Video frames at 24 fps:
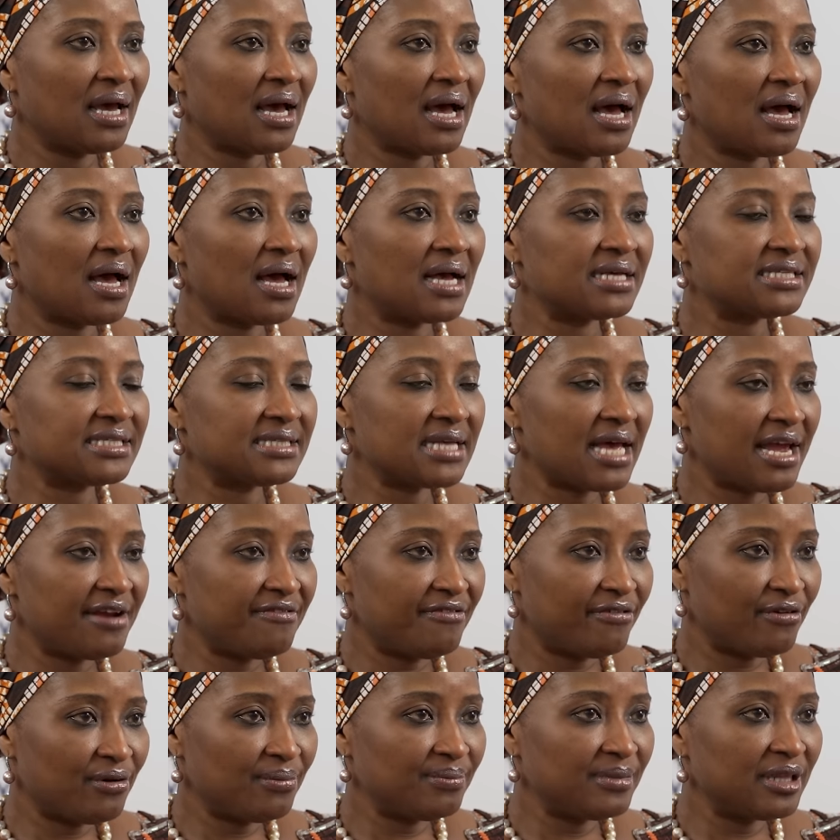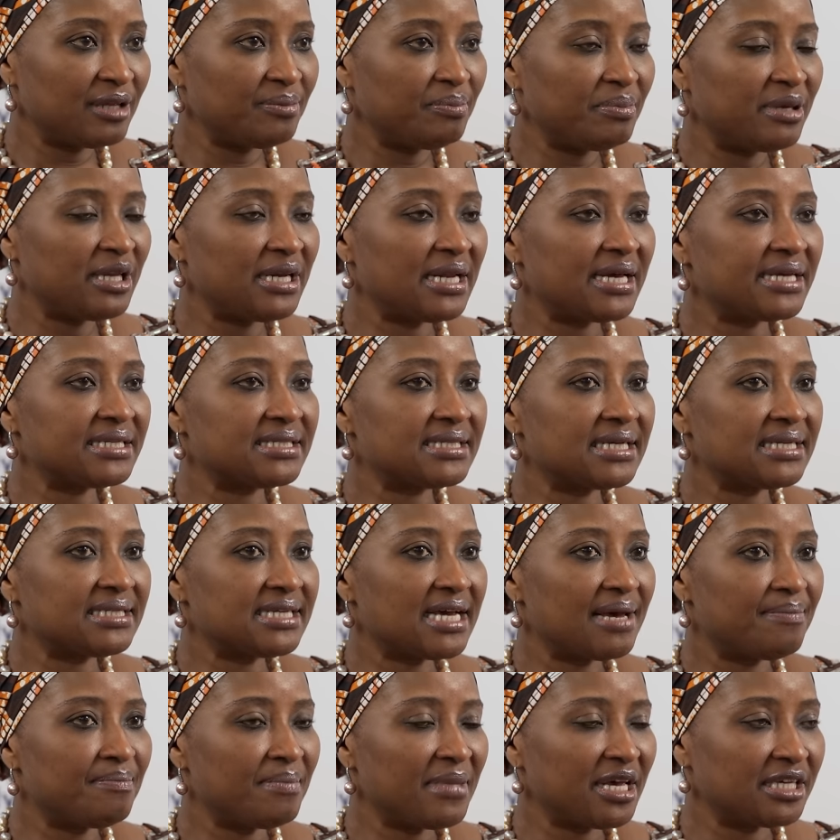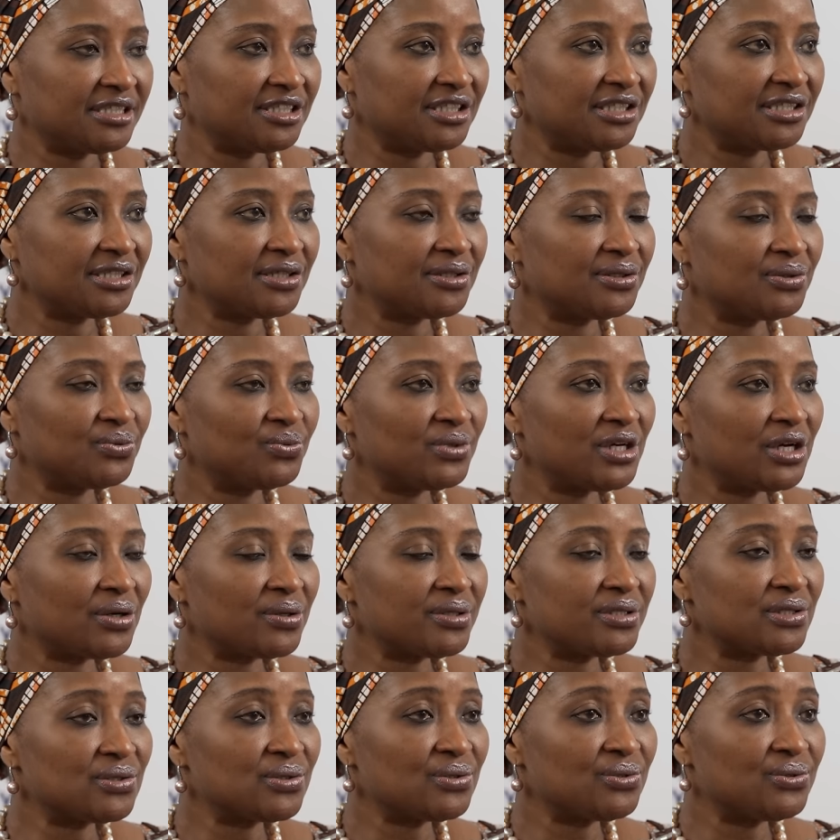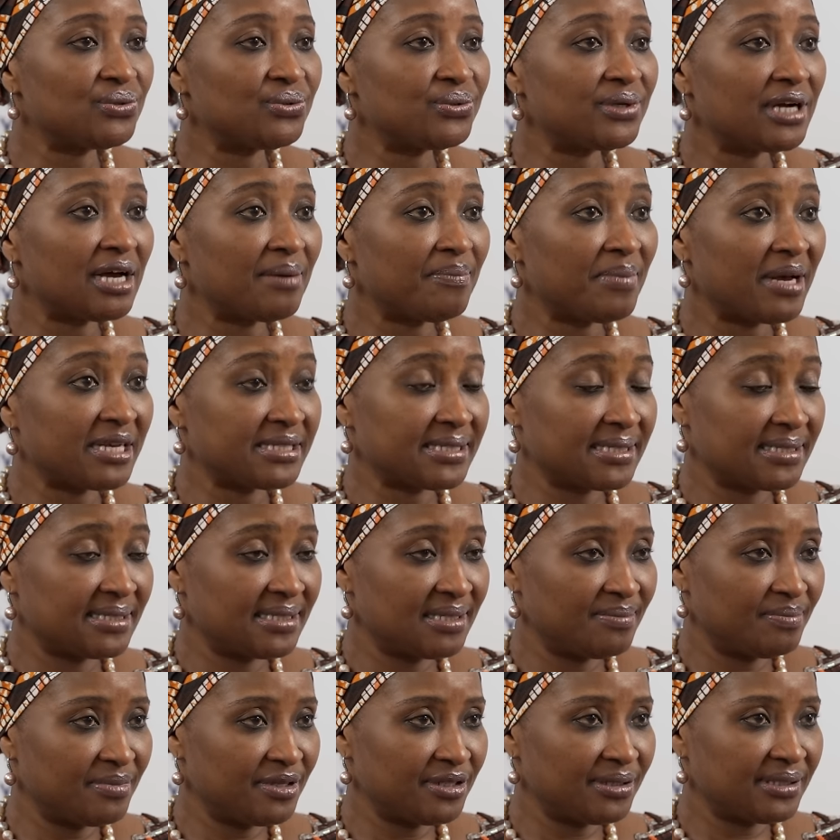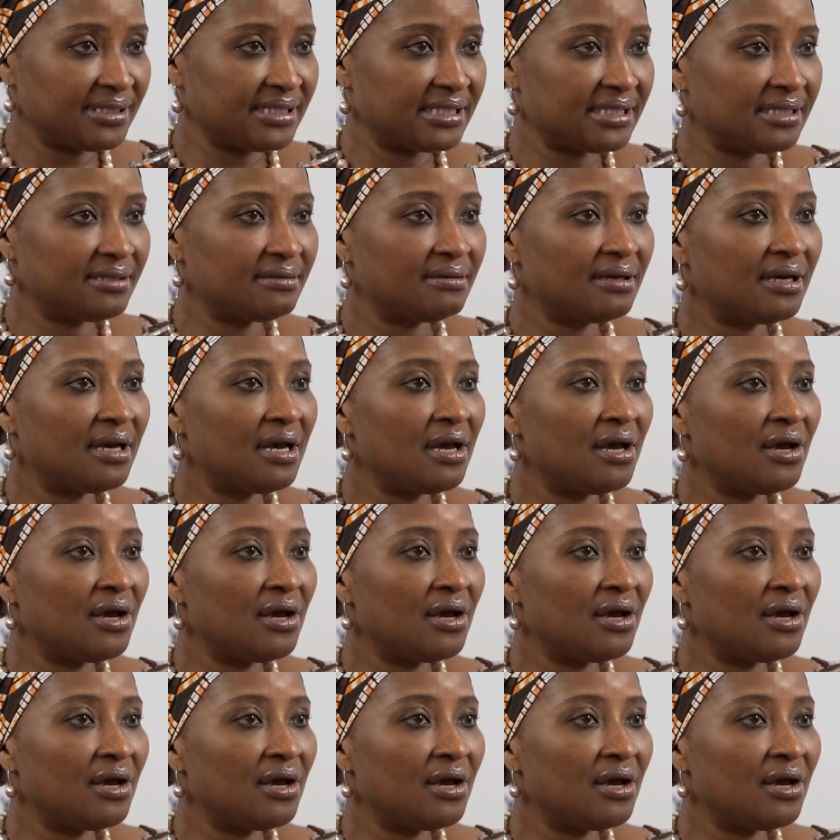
Uh, aside from the pillars that I mentioned, we also do capacity building.